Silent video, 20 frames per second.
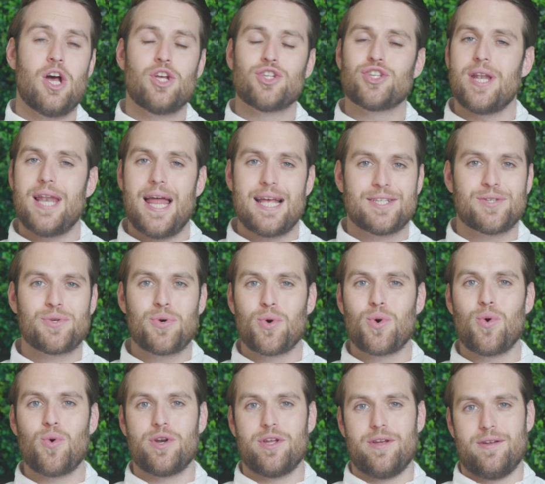So let's talk
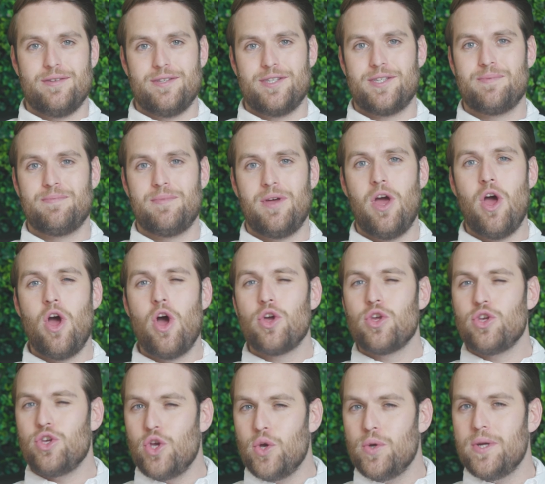audience.
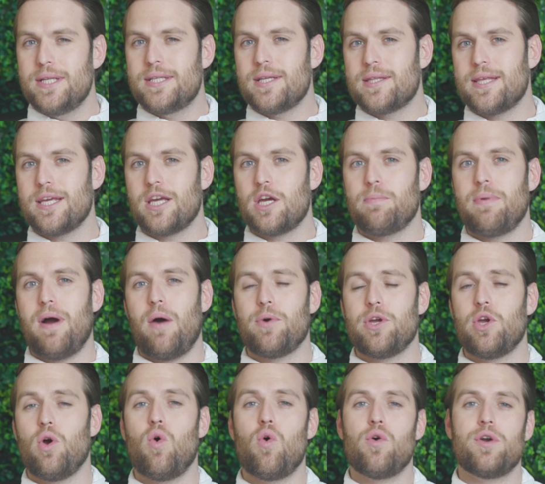You need to think about what
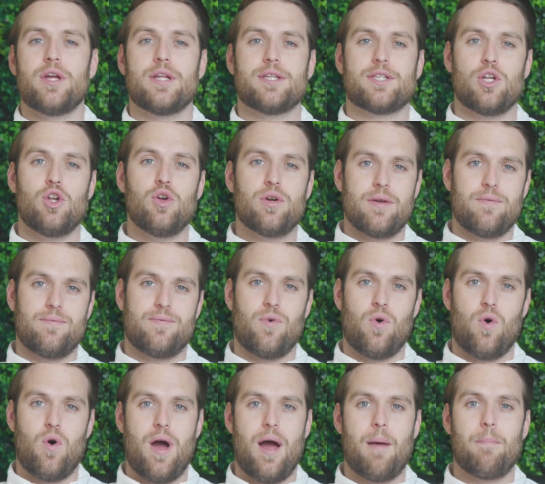your audience are looking
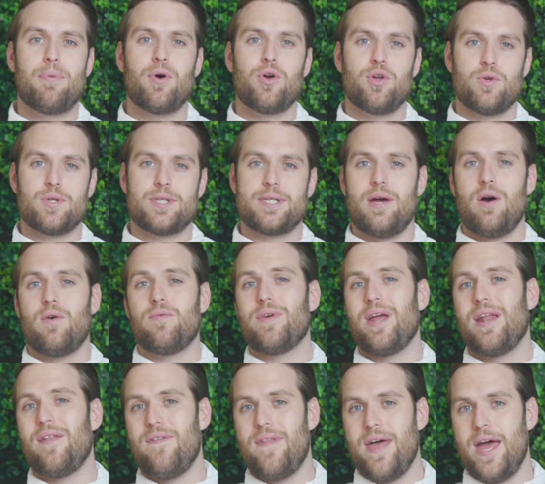for and put yourself
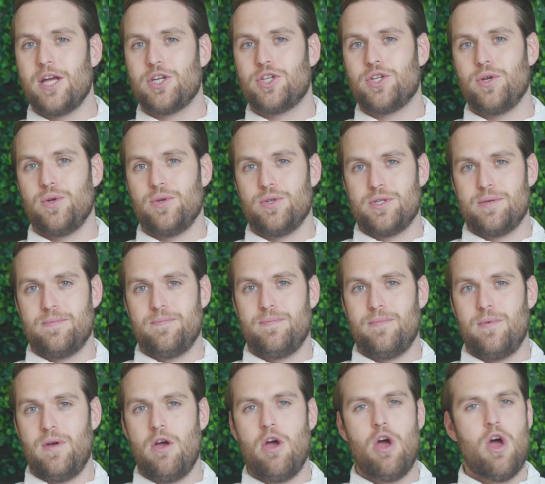in their shoes.
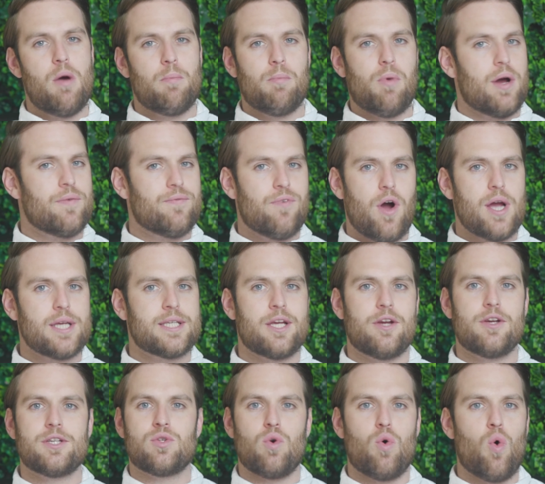My advice
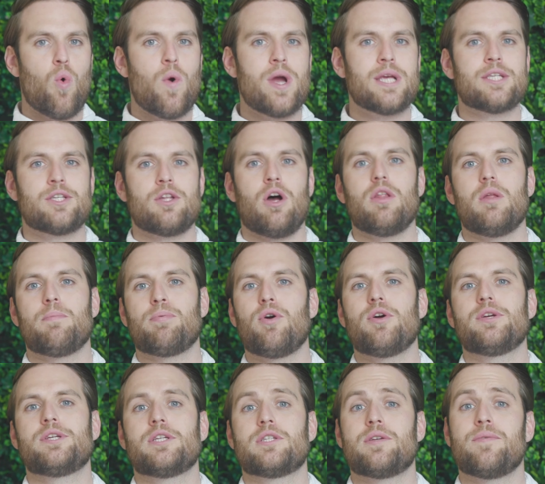here is to always start the
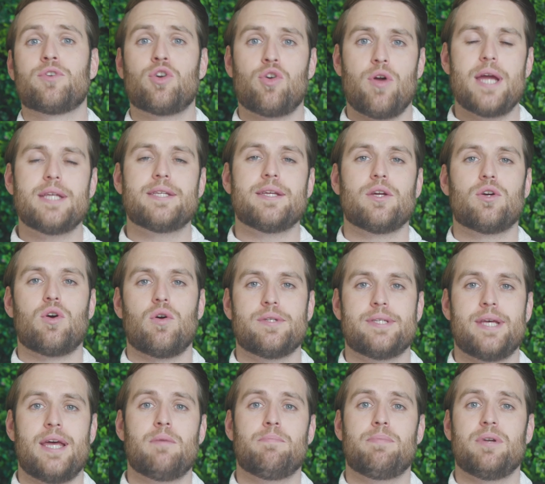process of creating
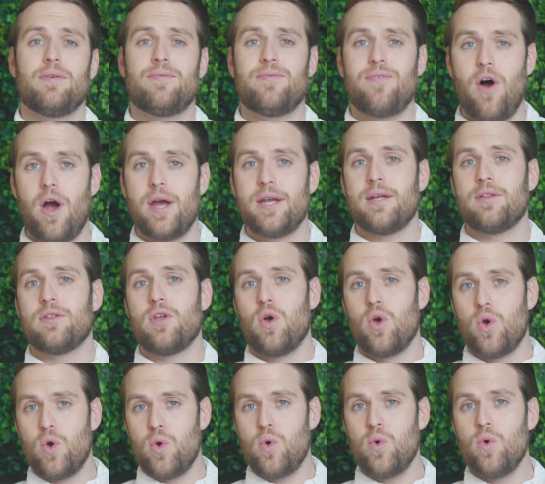content by defining the
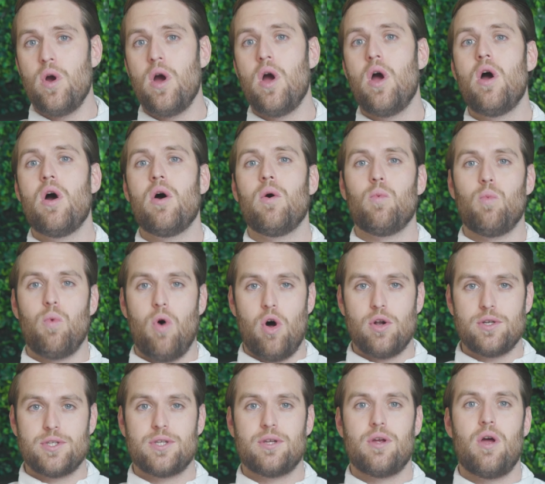who,
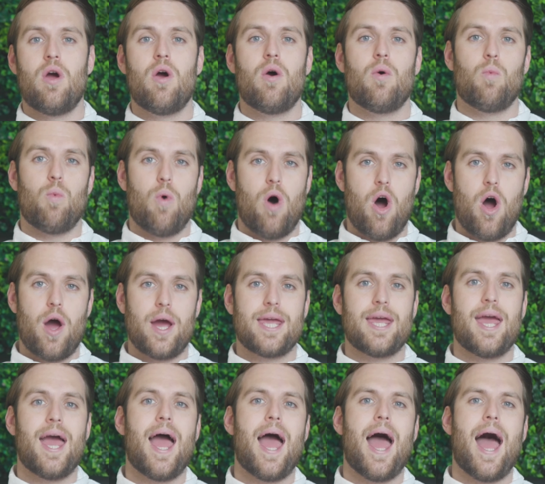what,
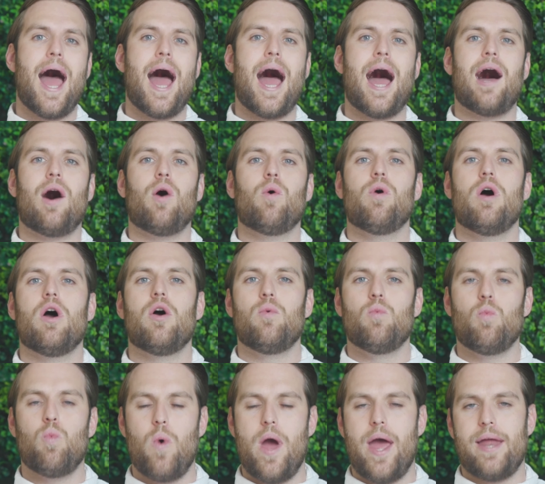why, how,
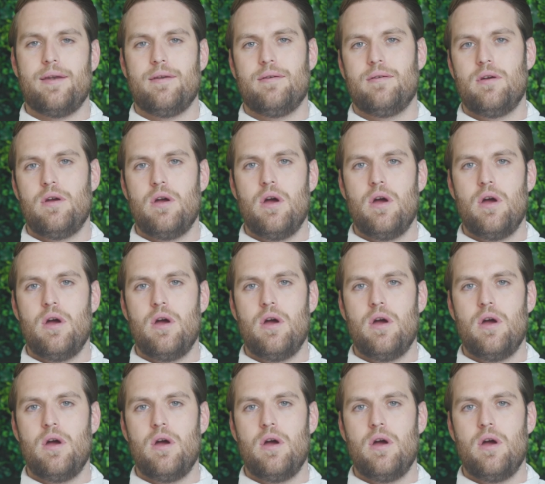and when.